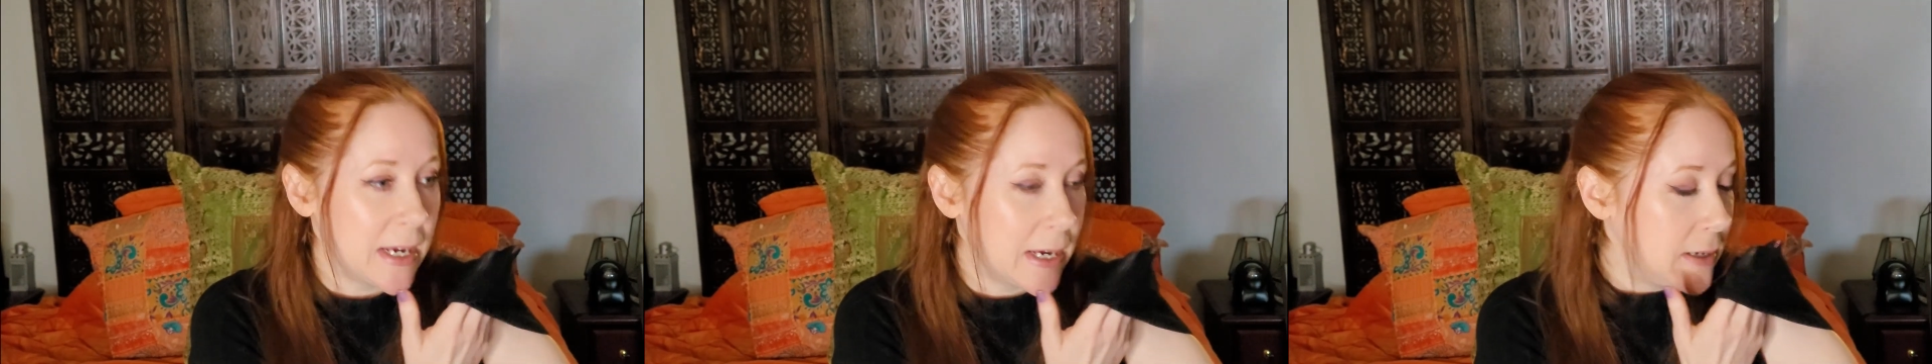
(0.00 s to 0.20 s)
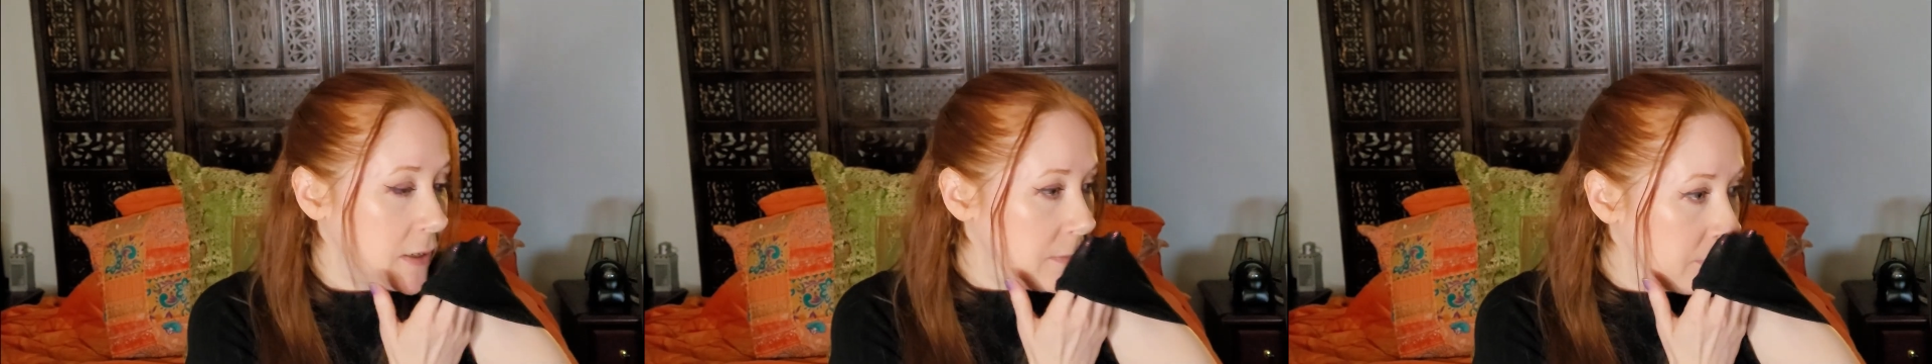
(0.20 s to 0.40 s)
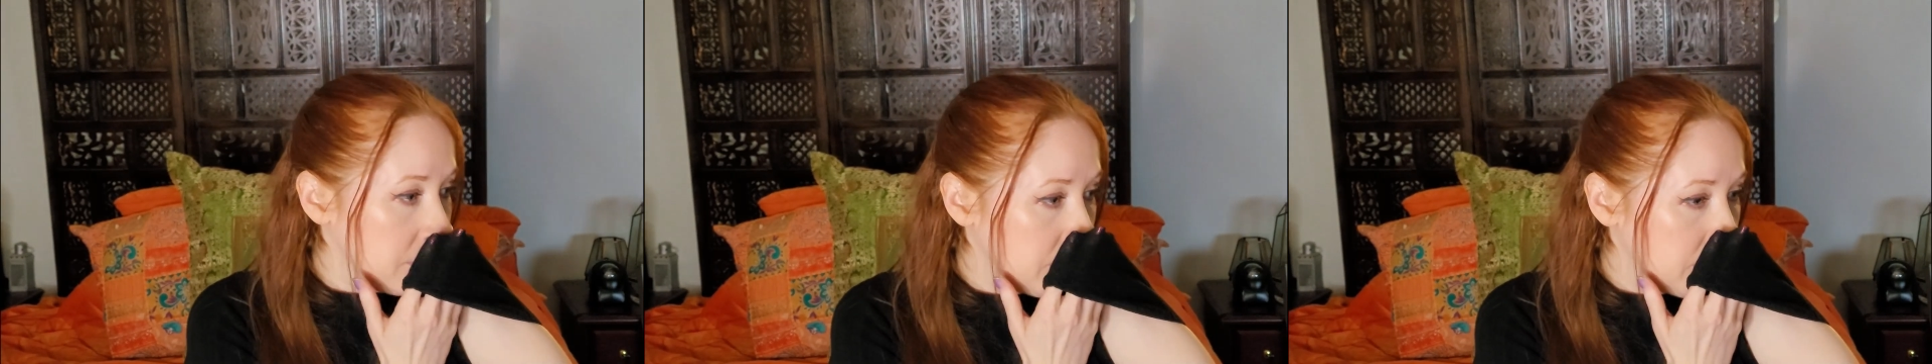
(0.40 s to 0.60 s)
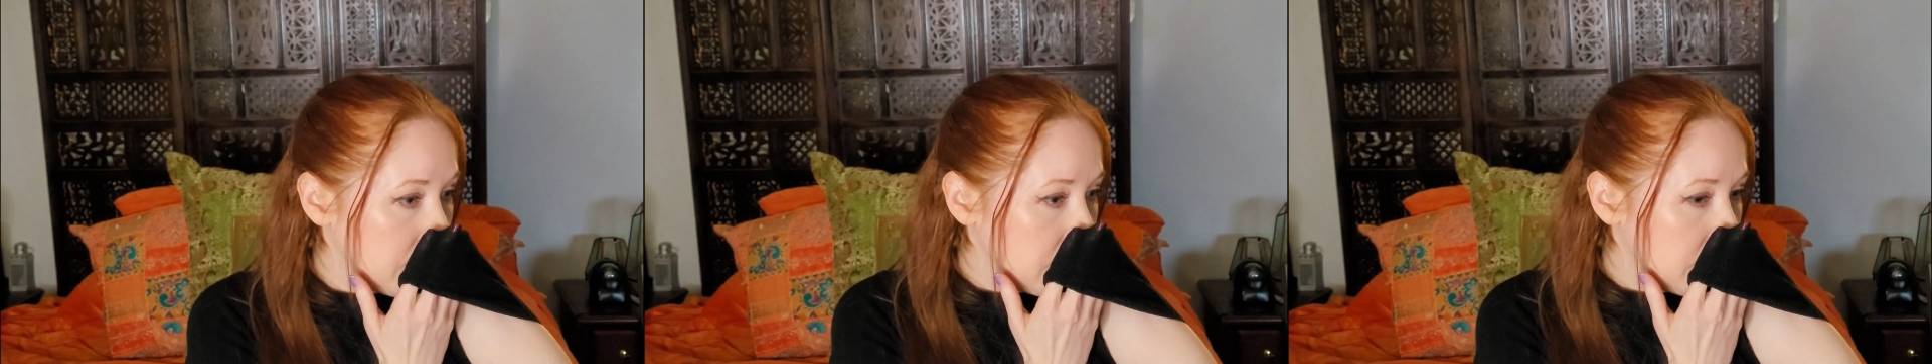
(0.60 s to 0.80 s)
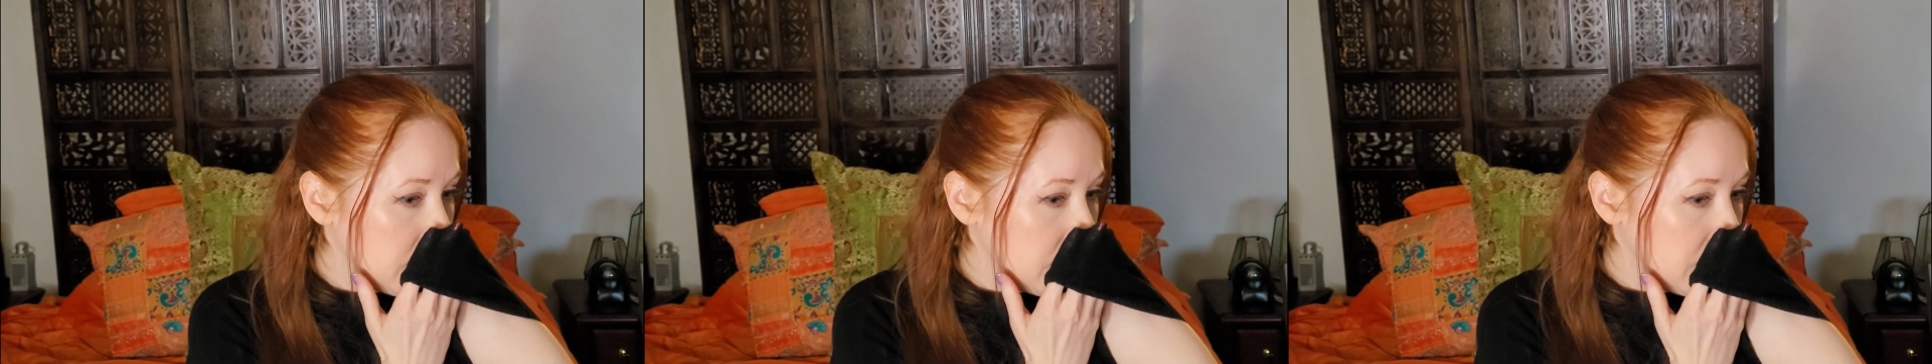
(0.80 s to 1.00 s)
kind
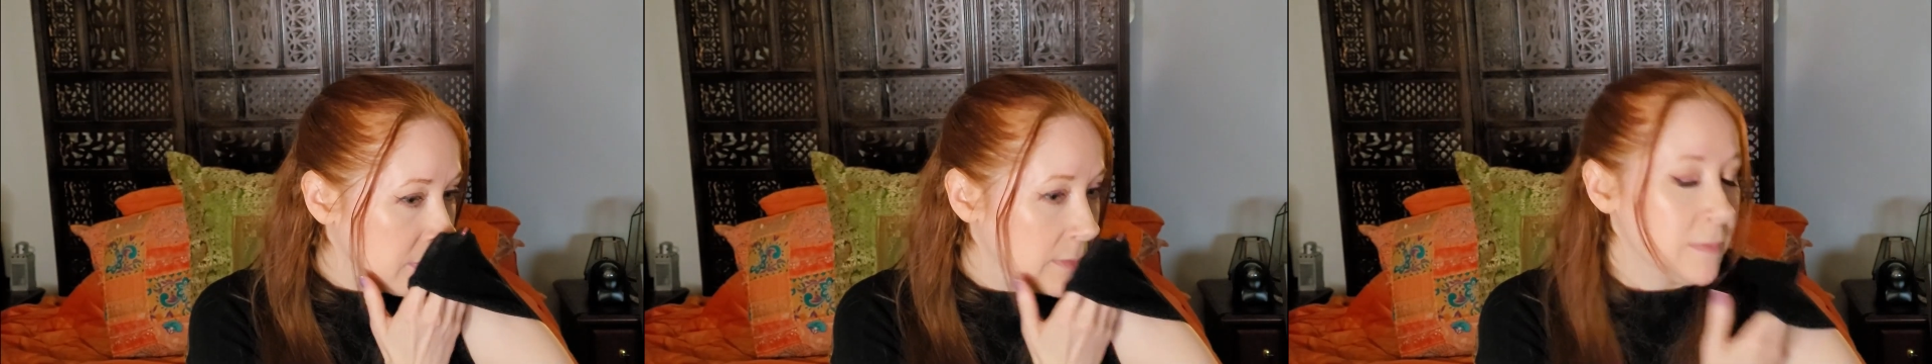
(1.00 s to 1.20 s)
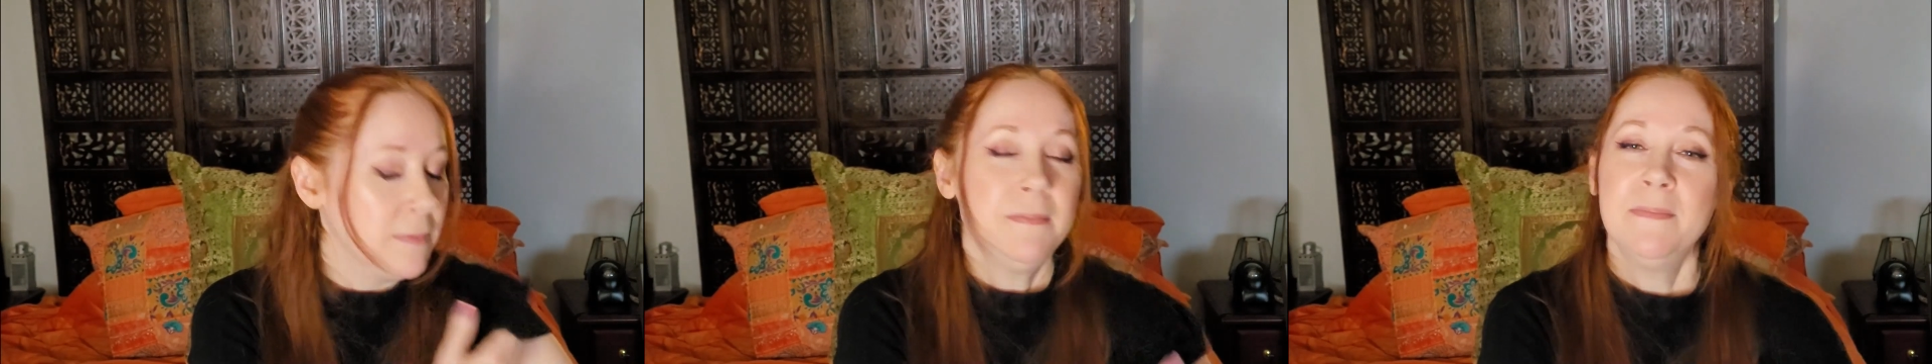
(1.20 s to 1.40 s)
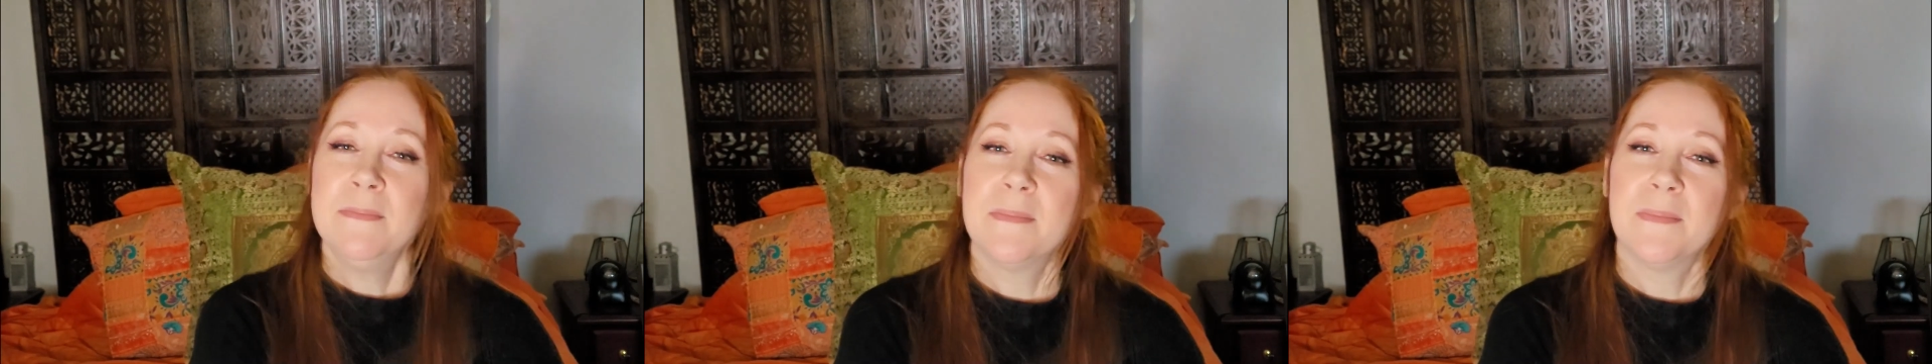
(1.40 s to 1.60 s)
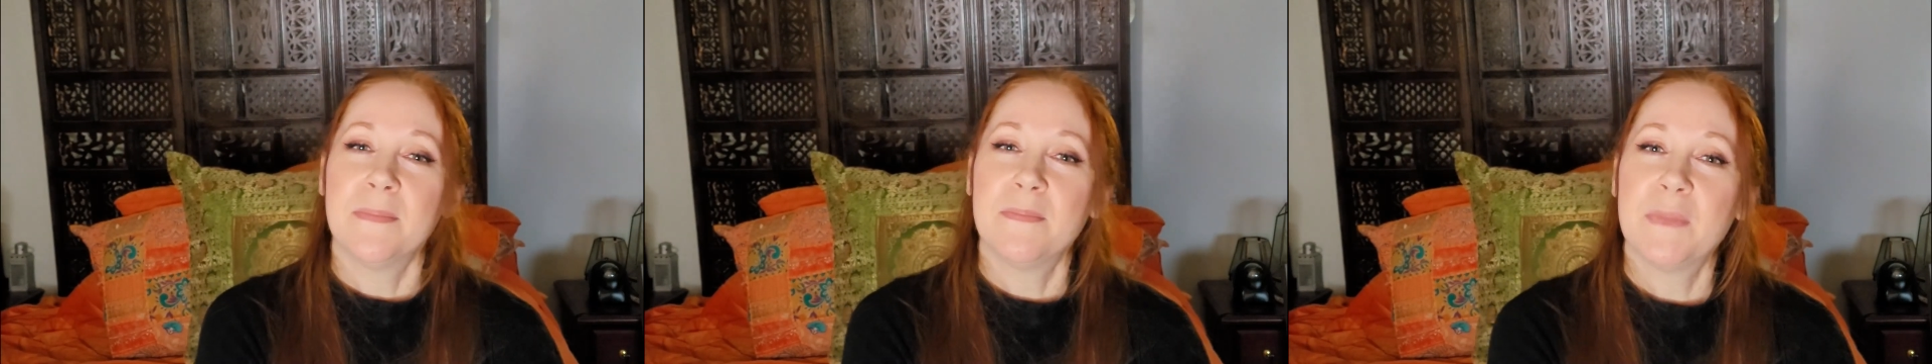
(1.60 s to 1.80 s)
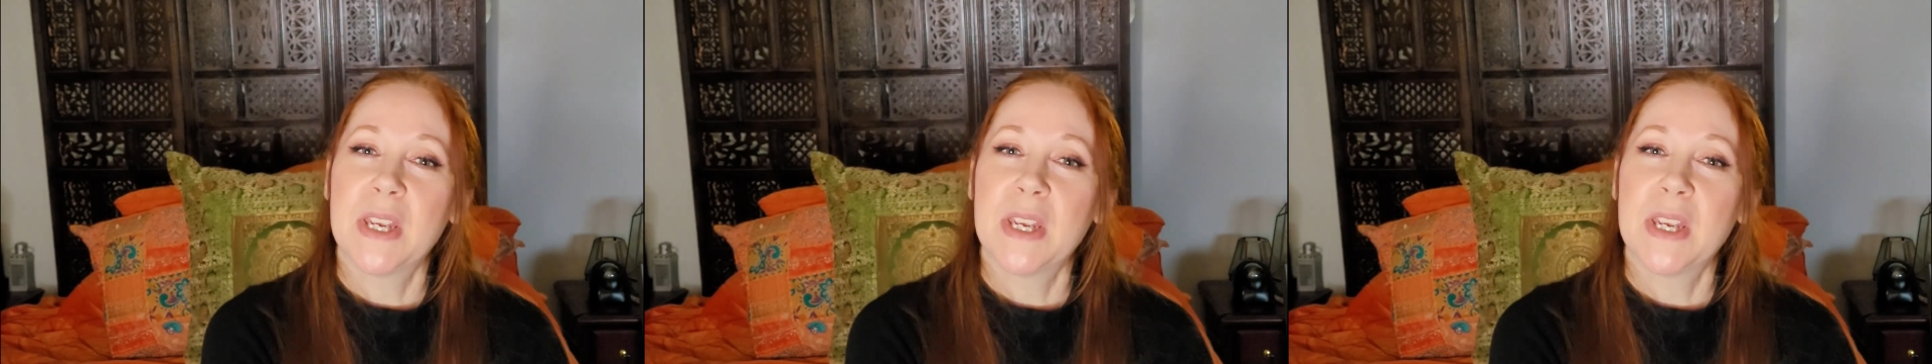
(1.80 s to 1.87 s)
of,